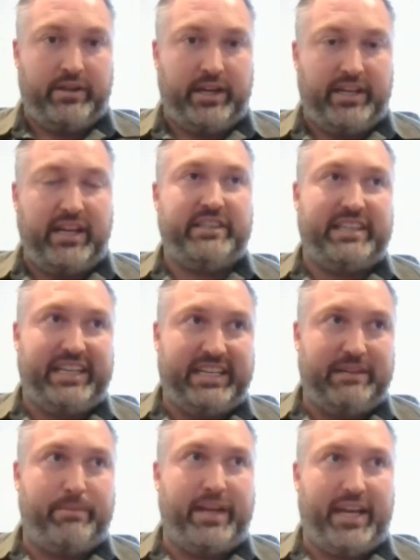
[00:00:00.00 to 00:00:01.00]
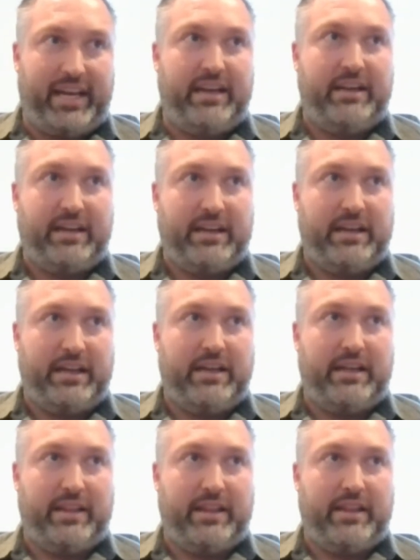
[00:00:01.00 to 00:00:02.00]
It doesn't need to be
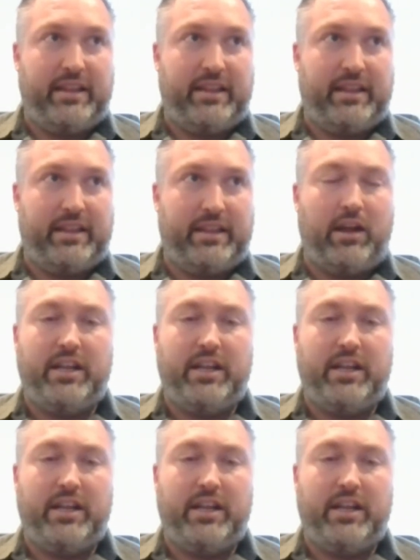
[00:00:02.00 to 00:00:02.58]
a